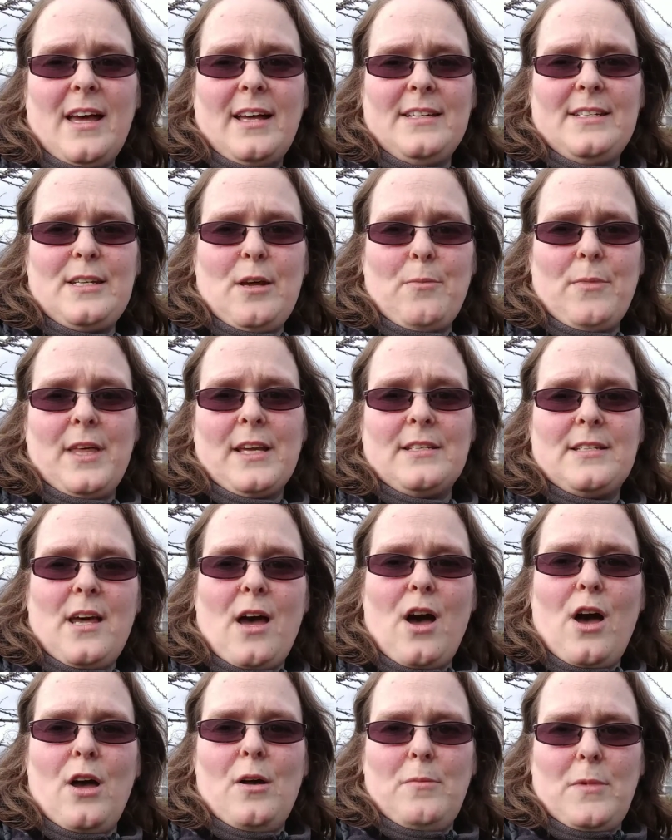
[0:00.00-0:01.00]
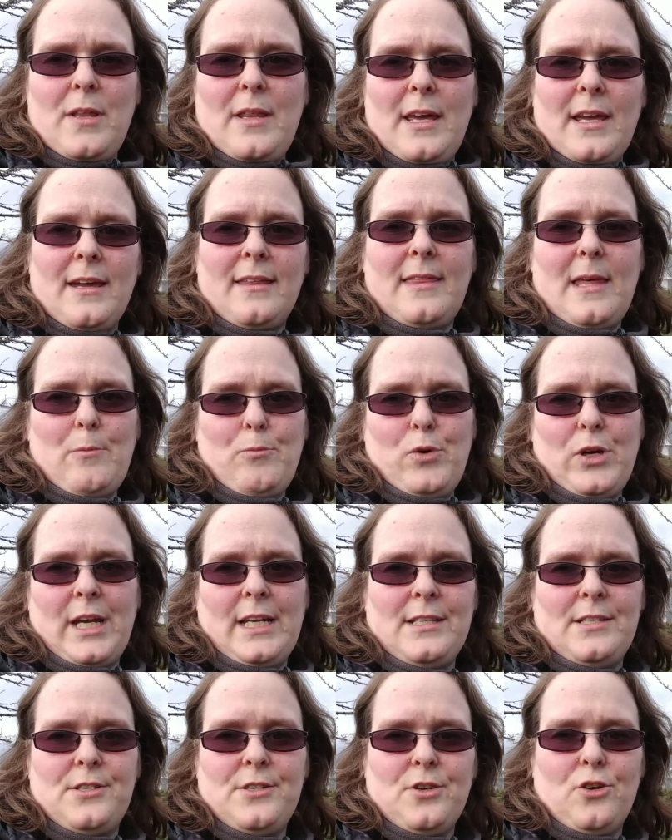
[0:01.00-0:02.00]
and some things at home that they can then bring
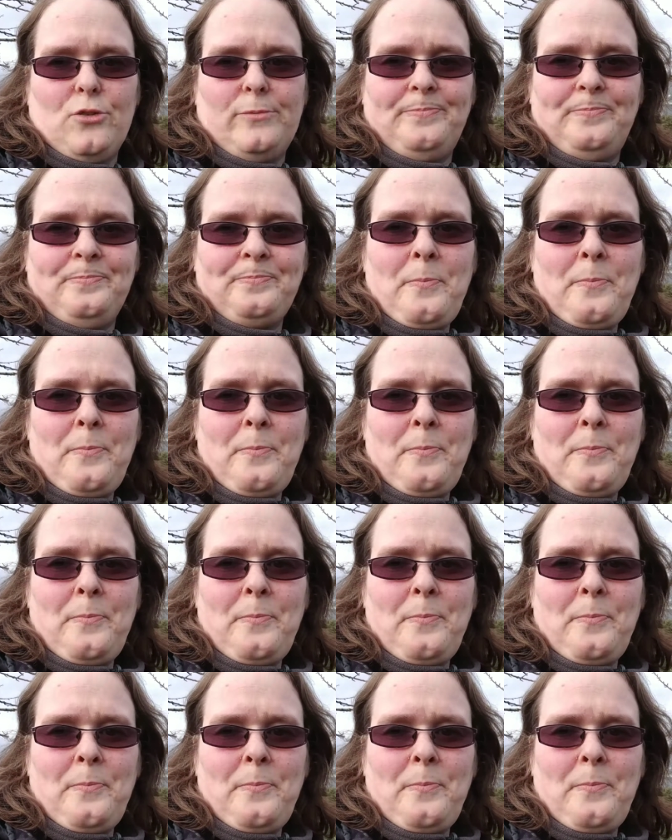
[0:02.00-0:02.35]
into school.